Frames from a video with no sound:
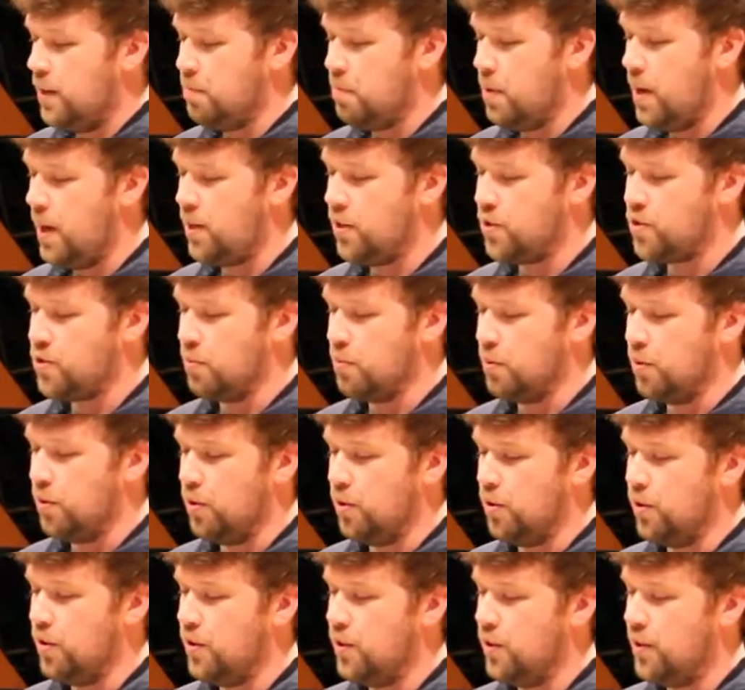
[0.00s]

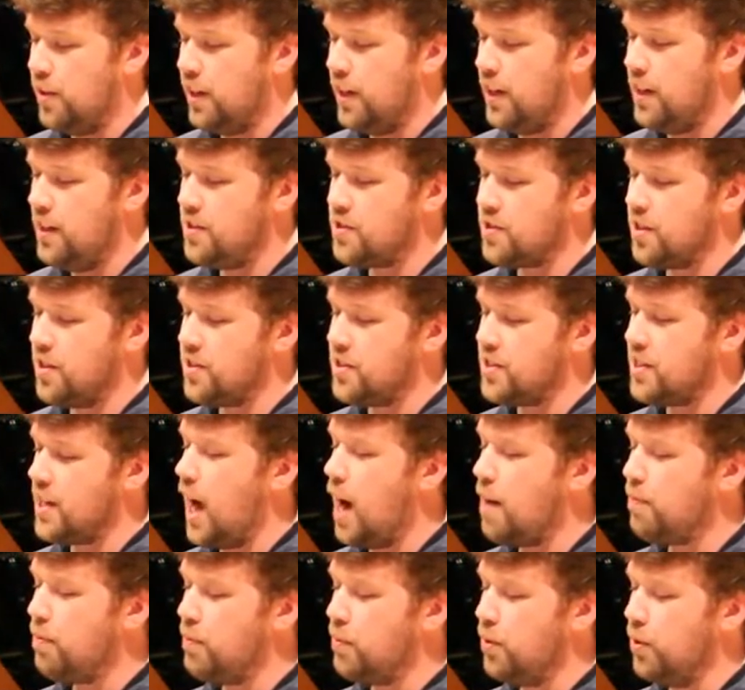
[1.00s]
impenetrable. He is
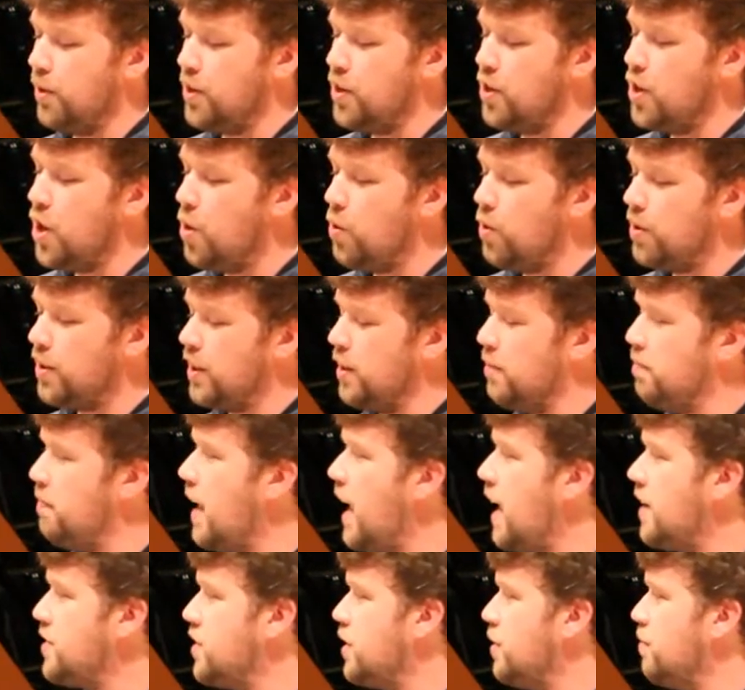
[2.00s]
unstoppable, and no one can
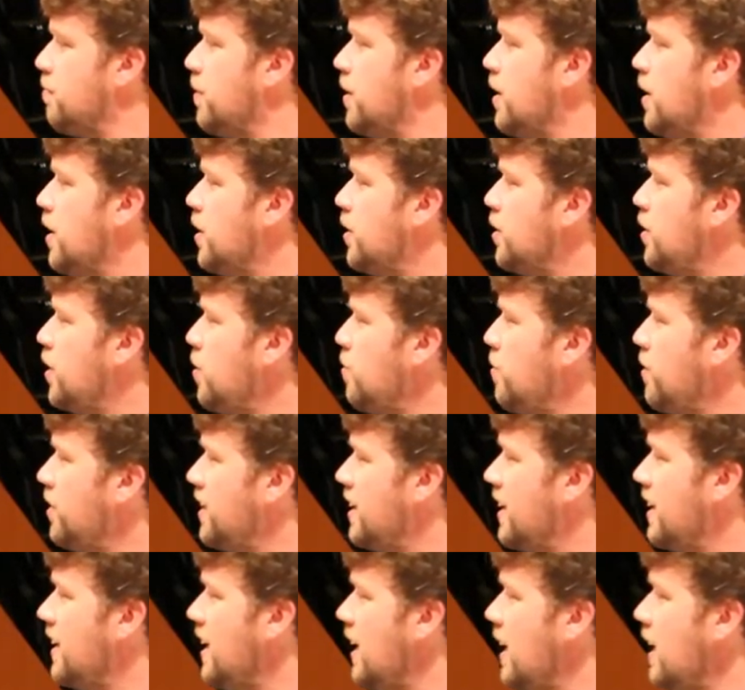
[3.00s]
match him. No
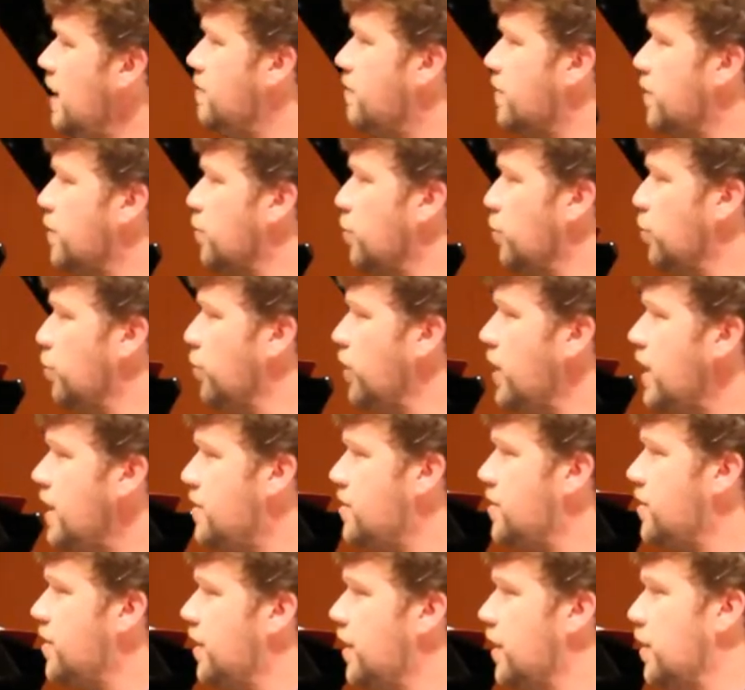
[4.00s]
one can even
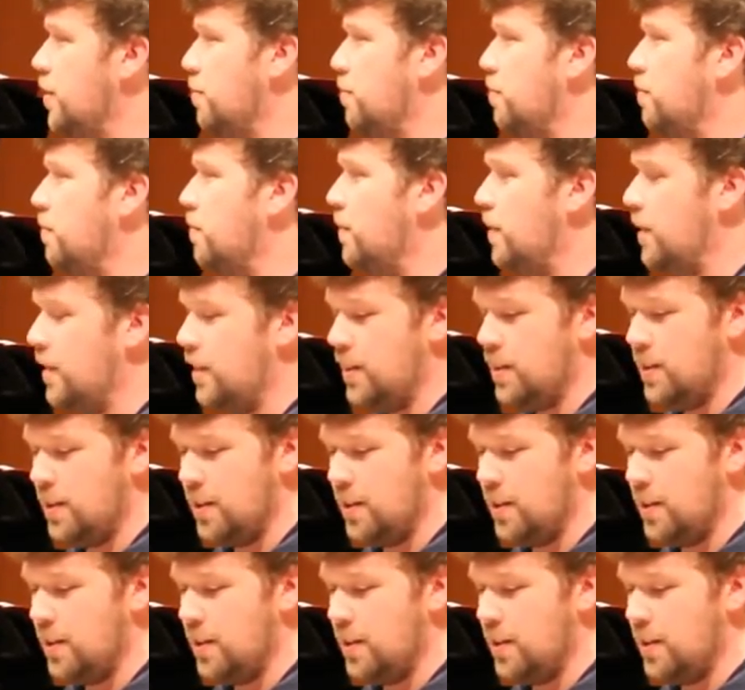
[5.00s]
reach him.